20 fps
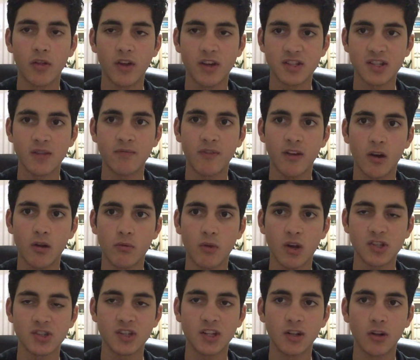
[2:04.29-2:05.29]
They seem very
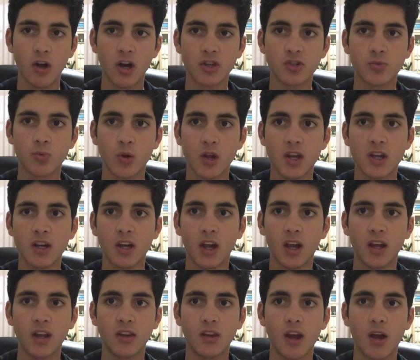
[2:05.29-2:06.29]
rusty last week
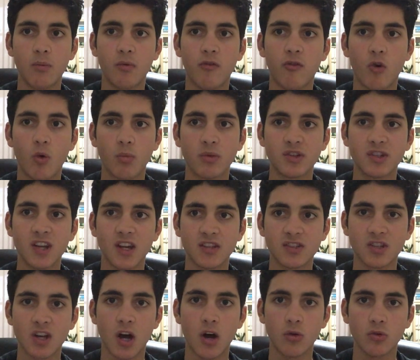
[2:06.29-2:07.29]
in their performance
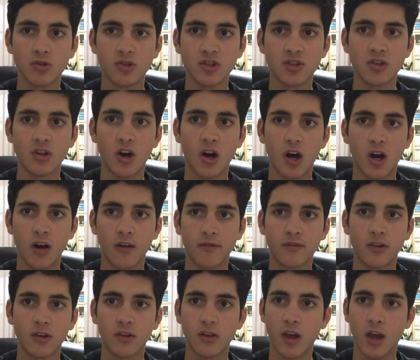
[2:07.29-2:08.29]
against Carlton
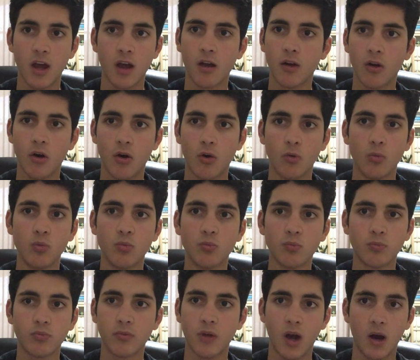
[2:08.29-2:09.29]
after their whole
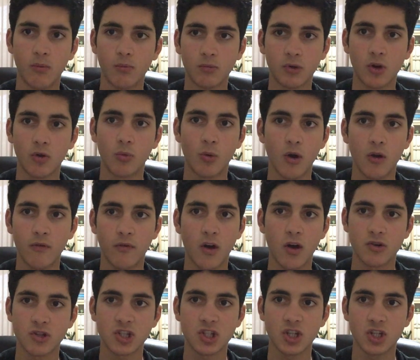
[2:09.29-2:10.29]

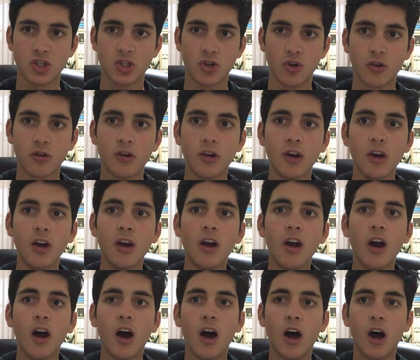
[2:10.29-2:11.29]
coronavirus shit show.
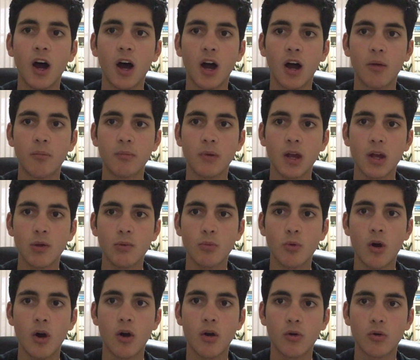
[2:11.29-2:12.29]

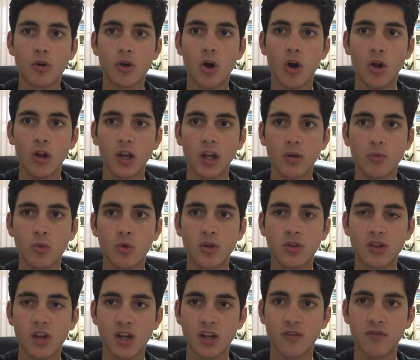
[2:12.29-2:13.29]
Meanwhile,
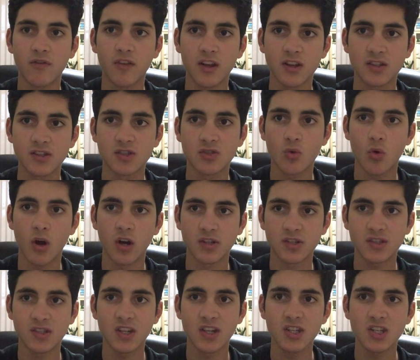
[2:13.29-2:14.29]
Collingwood, their defence is quite
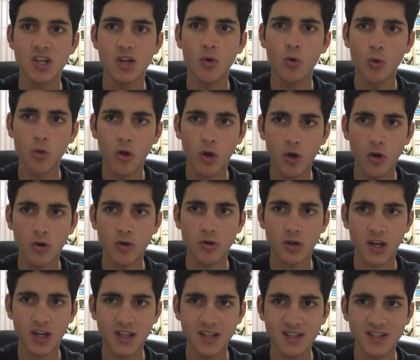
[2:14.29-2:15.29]
stingy, although
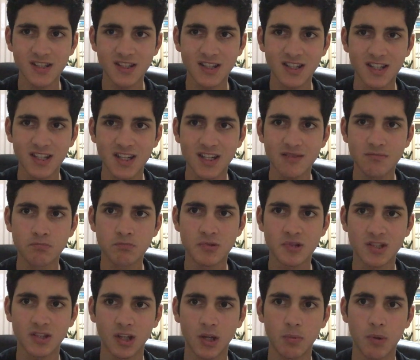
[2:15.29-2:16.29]
it did
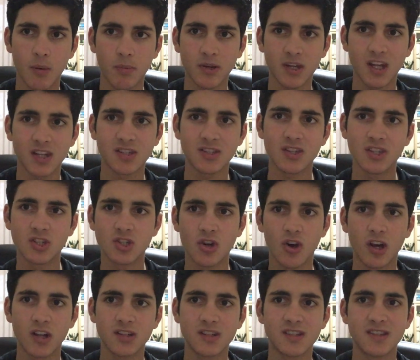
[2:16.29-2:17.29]
slip up against the
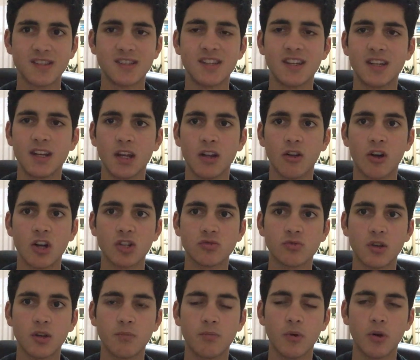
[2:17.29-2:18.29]
Giants in Sydney last
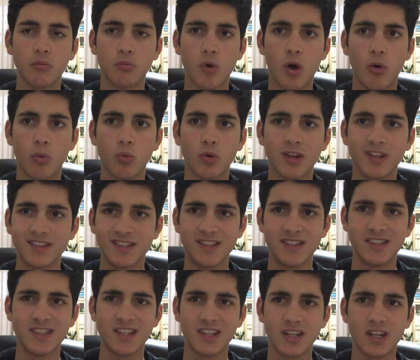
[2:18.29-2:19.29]
week, but, well, it's
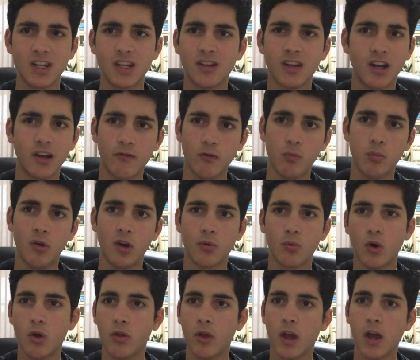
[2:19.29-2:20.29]
in Sydney. They never play
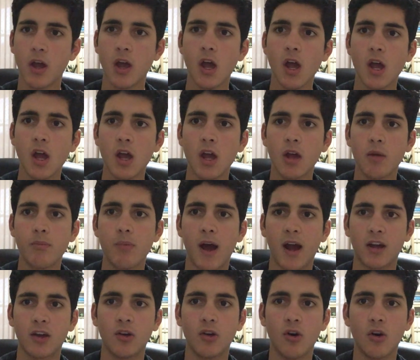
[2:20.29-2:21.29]
well there.
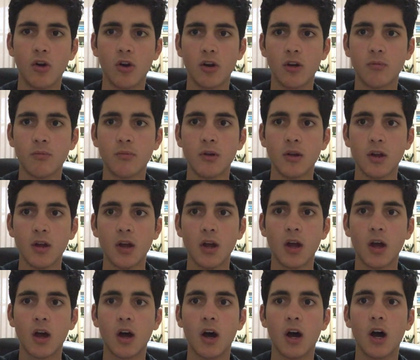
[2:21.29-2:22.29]
Back at home,
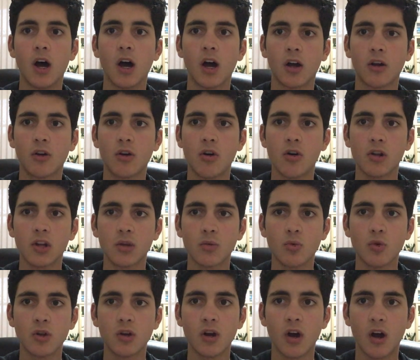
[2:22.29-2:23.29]

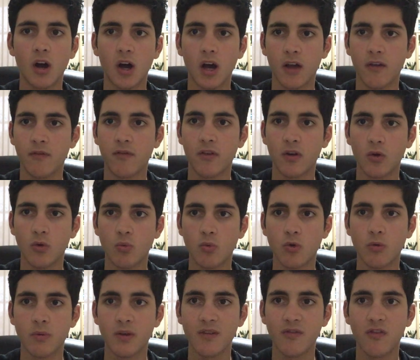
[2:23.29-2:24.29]
Collingwood, I feel,
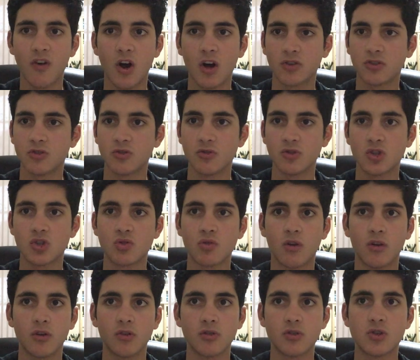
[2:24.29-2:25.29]
will be far too
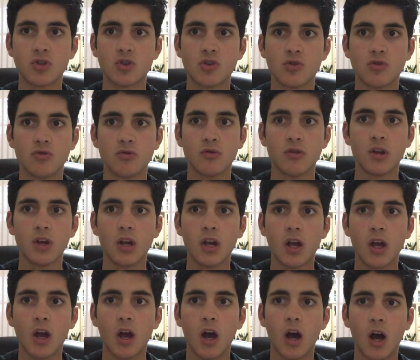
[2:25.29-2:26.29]
strong to,
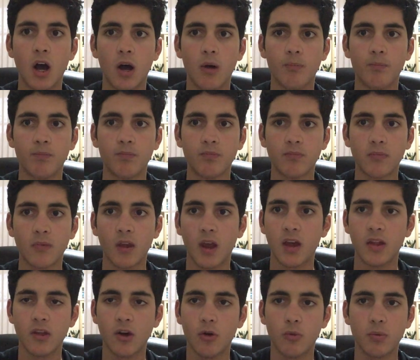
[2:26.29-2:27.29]

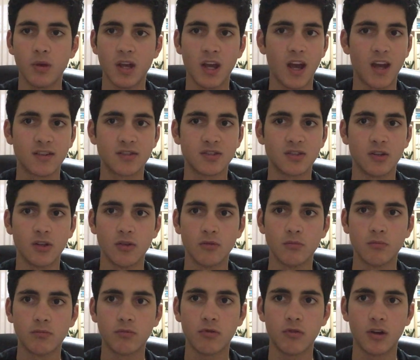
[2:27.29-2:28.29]
and they'll beat Essendon
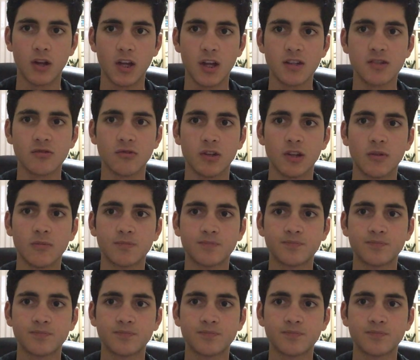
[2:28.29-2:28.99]
pretty easily.